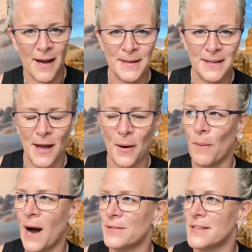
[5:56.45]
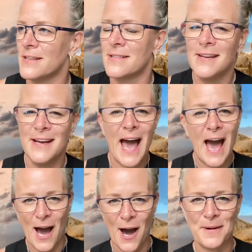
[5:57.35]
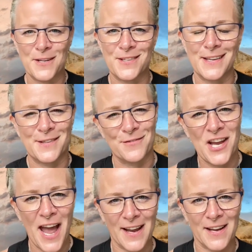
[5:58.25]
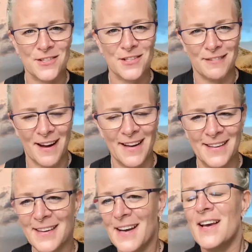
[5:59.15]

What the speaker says: I mean, like wowzers, how much things have changed, right?